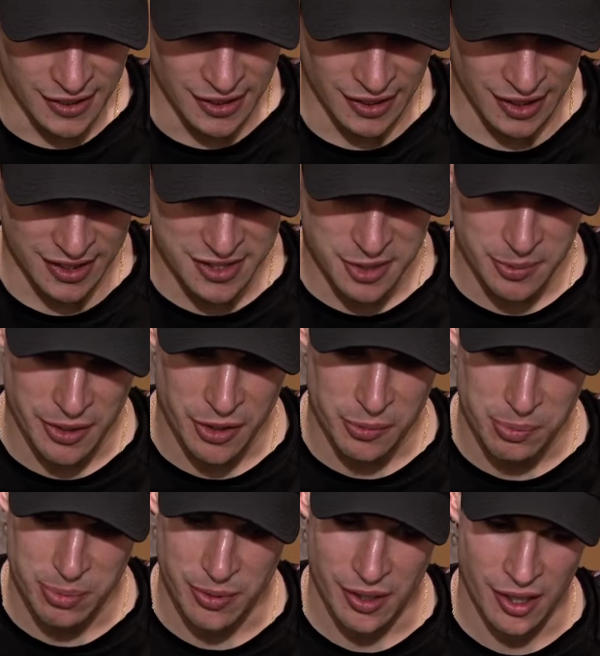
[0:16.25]
He had some
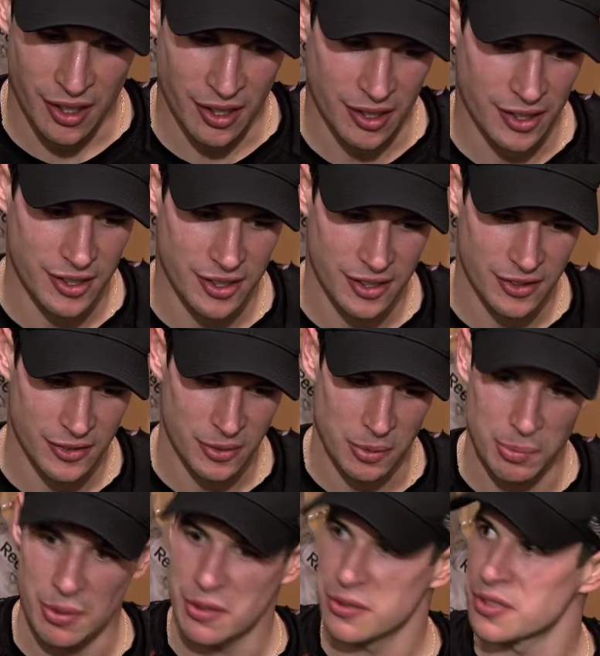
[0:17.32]
help from a
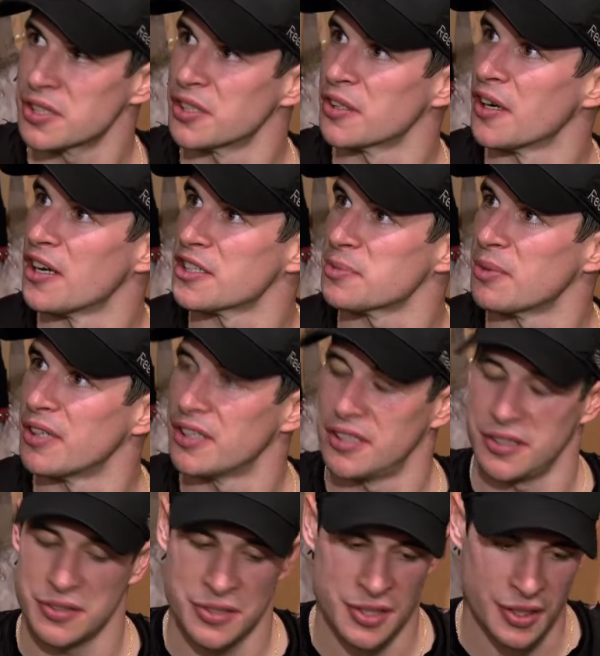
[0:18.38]
post and a crossbar
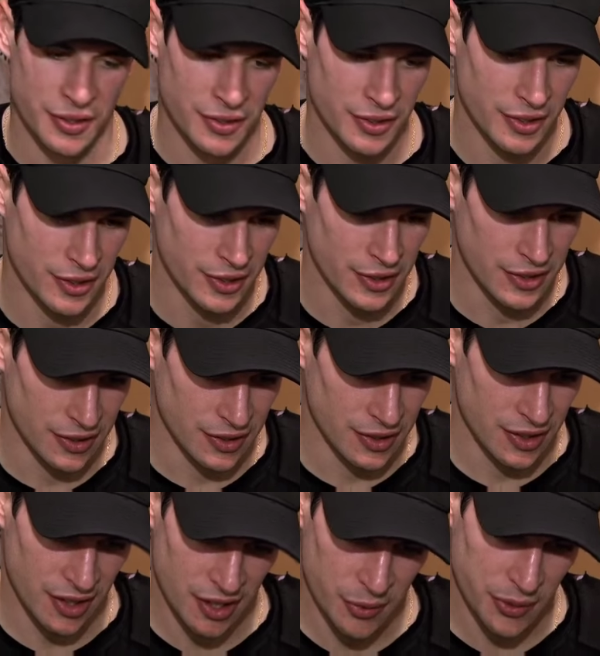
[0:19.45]
too. So
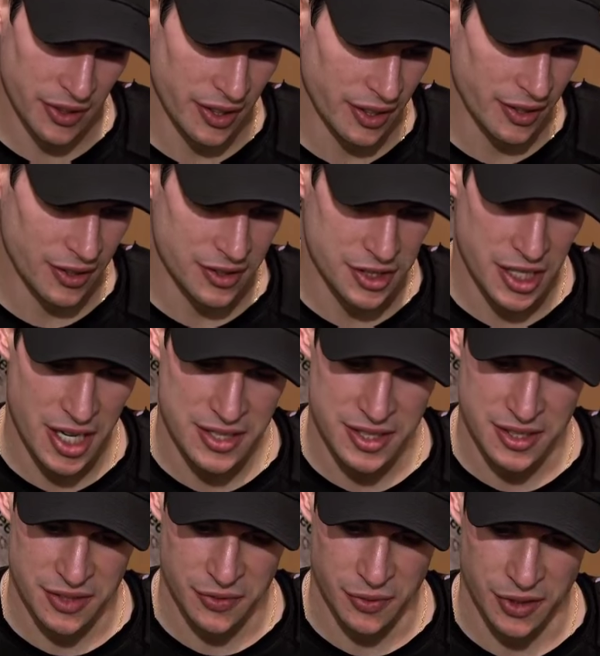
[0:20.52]
we like our
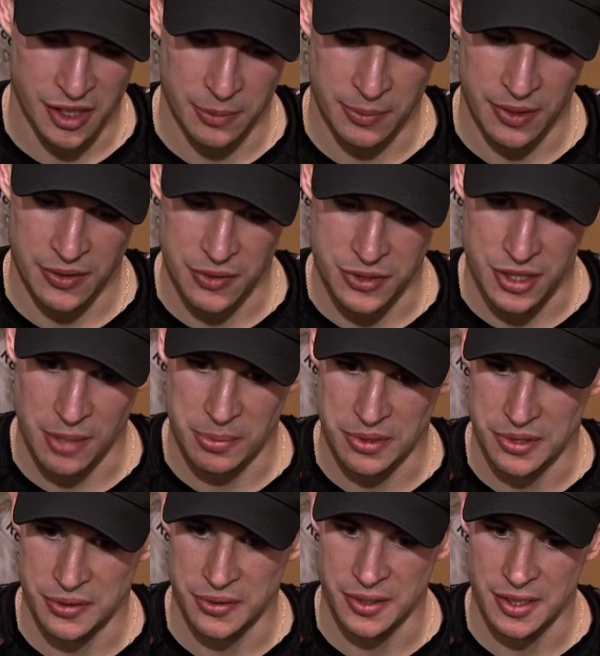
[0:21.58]
chances if we keep getting those
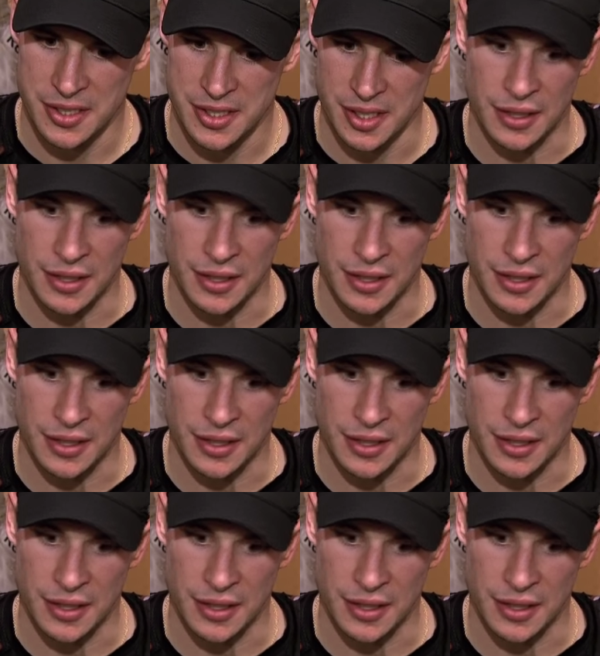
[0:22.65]
opportunities.